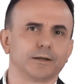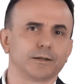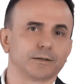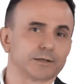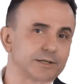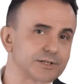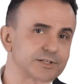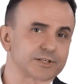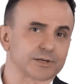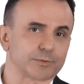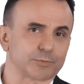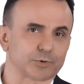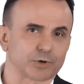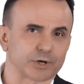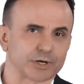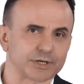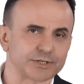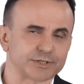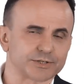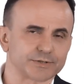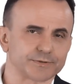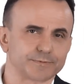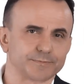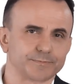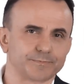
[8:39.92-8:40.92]
Let's
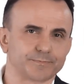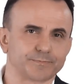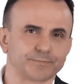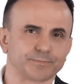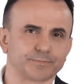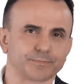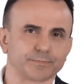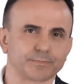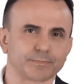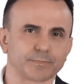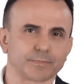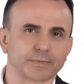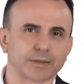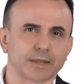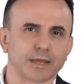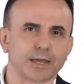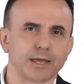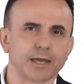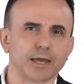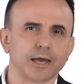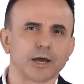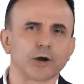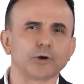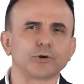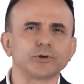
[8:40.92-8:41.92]
summarize.
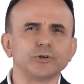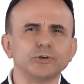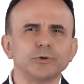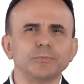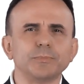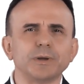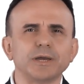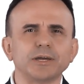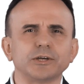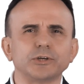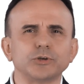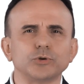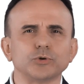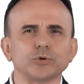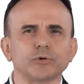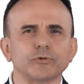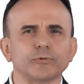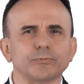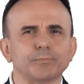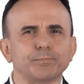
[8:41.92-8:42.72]
How can you make your